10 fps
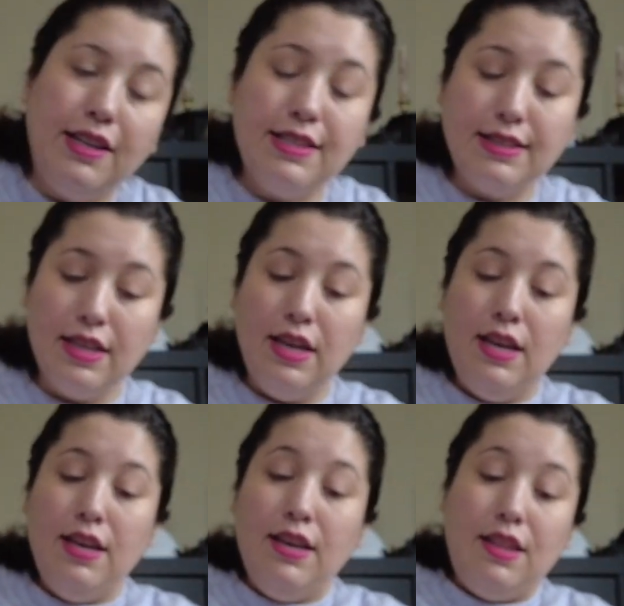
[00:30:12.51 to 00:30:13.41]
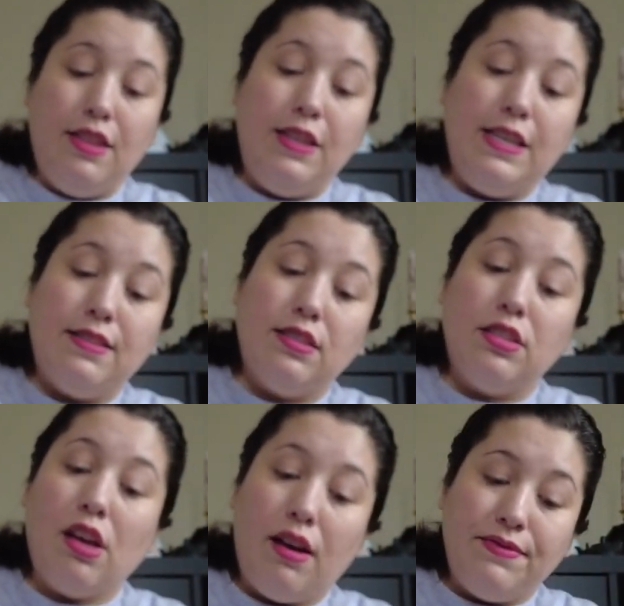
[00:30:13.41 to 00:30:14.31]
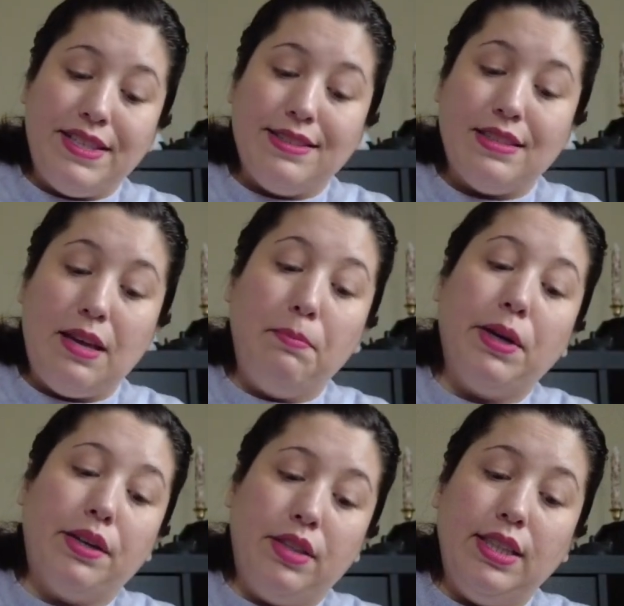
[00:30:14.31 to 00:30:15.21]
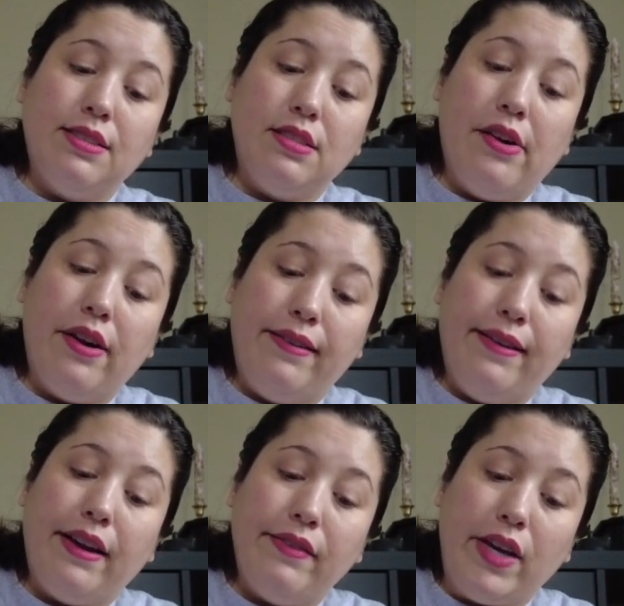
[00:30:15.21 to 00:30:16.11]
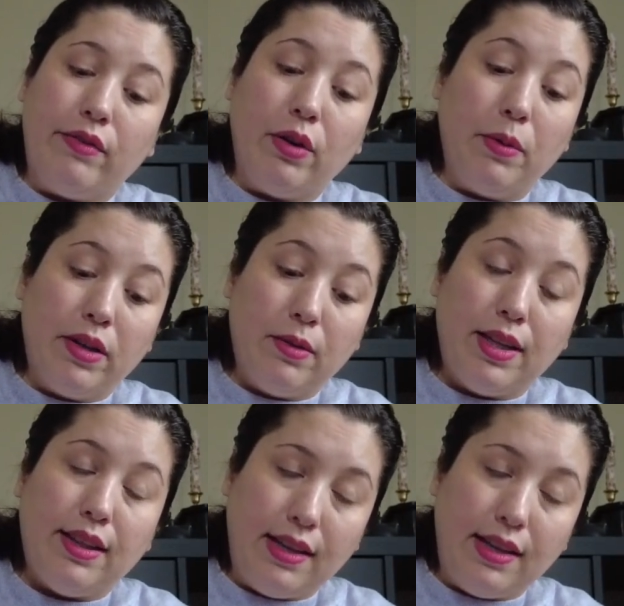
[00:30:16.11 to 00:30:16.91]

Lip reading: is the softest and butteriest yarn that I've ever worked with.